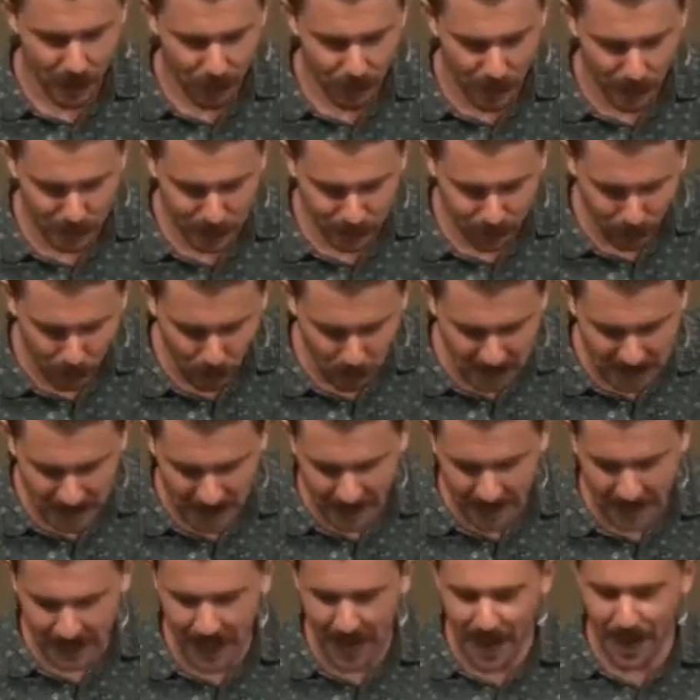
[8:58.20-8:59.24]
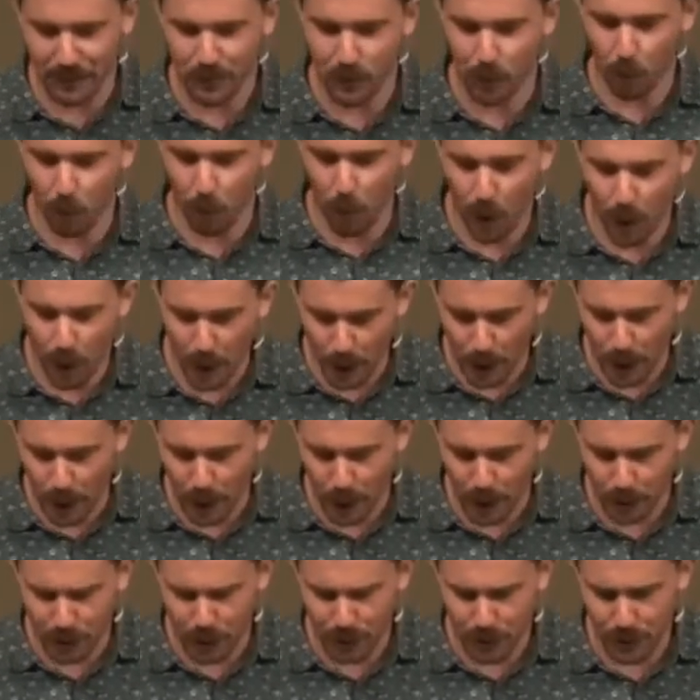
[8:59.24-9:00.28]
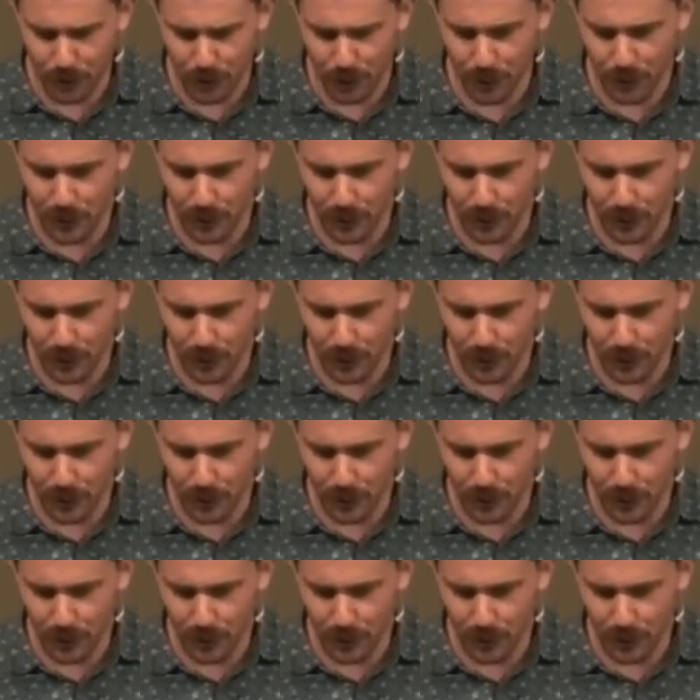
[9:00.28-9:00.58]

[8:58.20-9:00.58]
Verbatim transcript: Verse 14, and the word